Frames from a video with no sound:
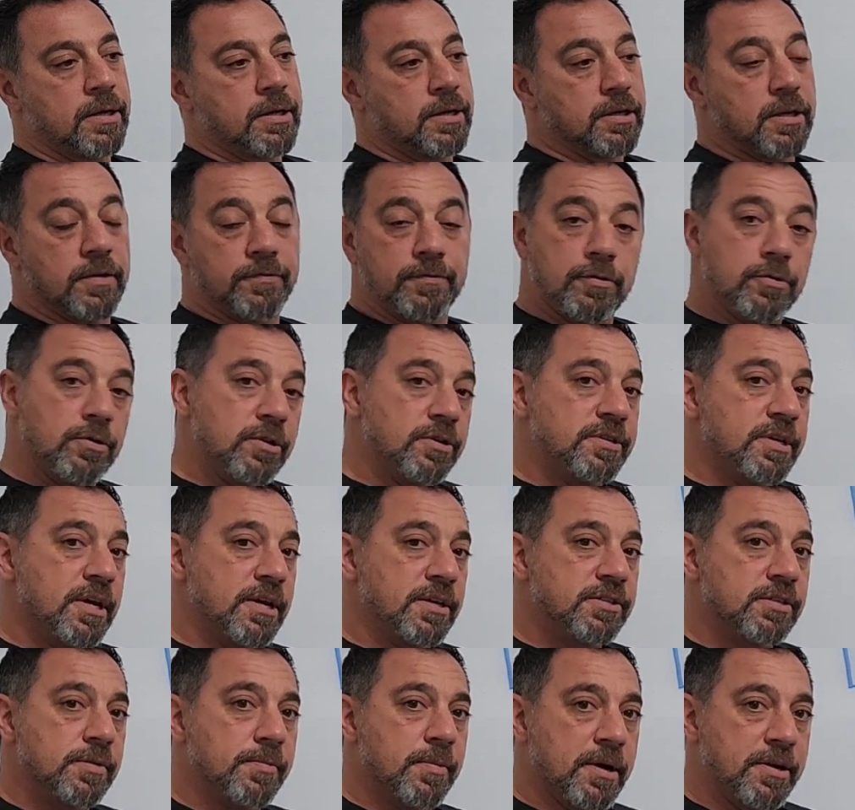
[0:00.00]
if you were to
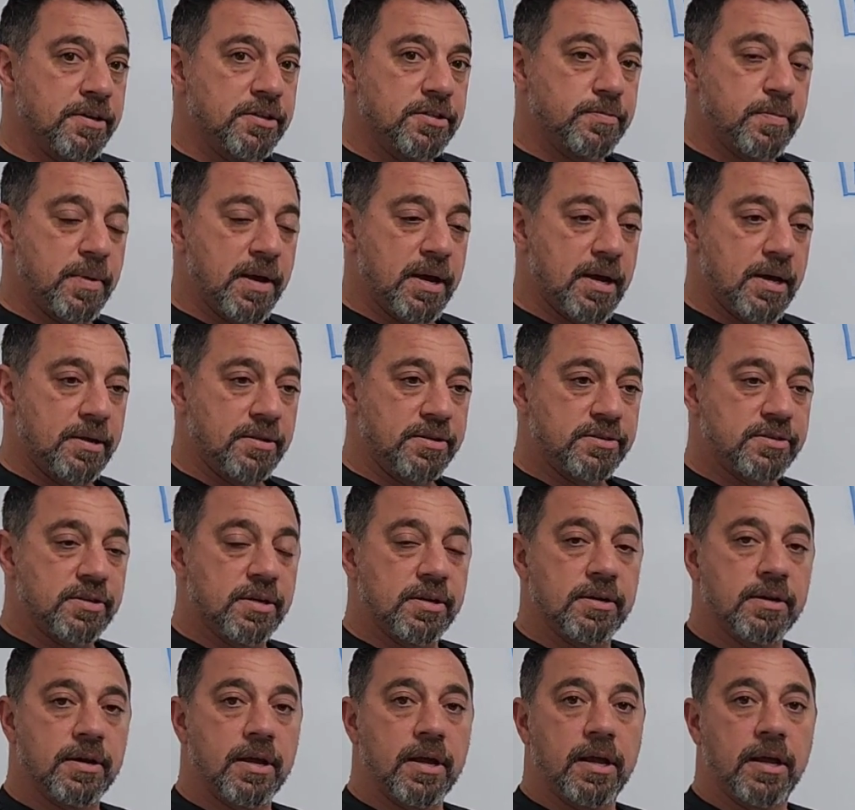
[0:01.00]
take some ice baths
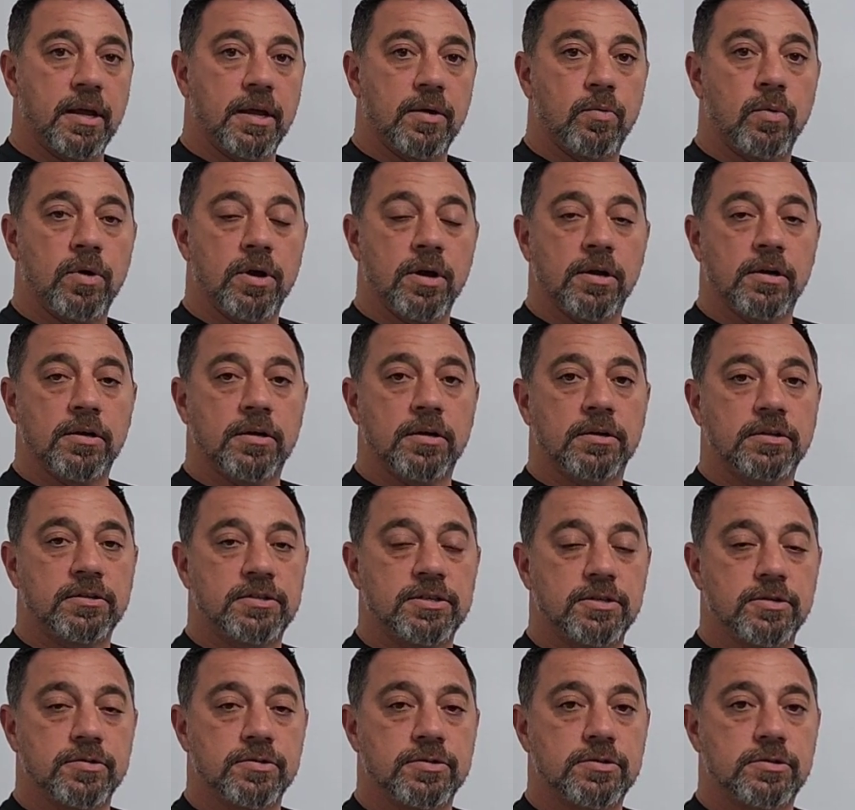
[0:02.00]
and wear a
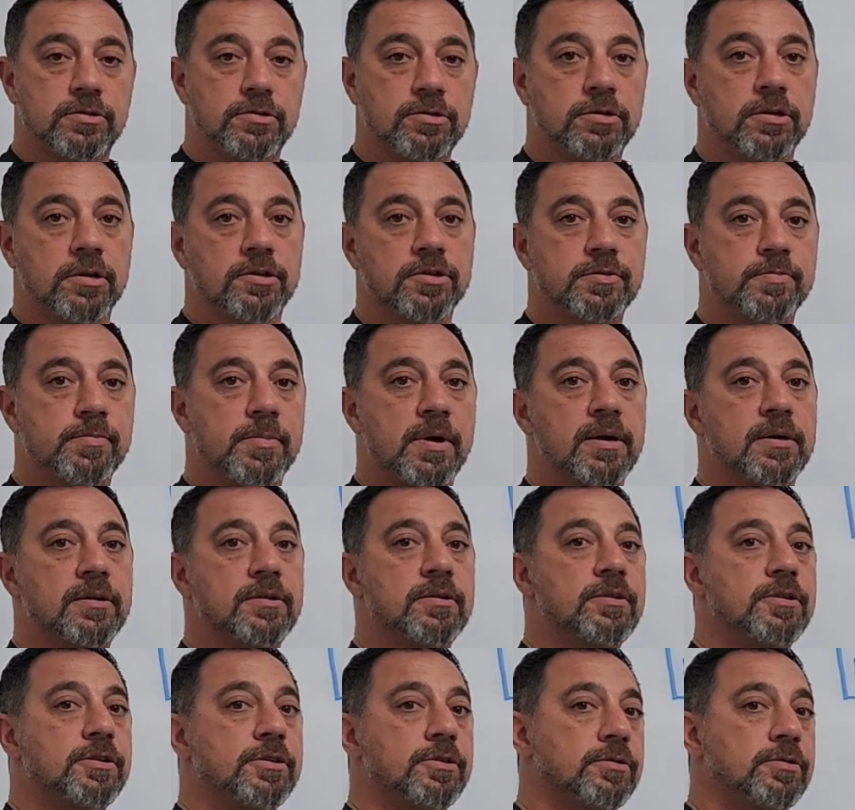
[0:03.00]
continuous glucose monitor,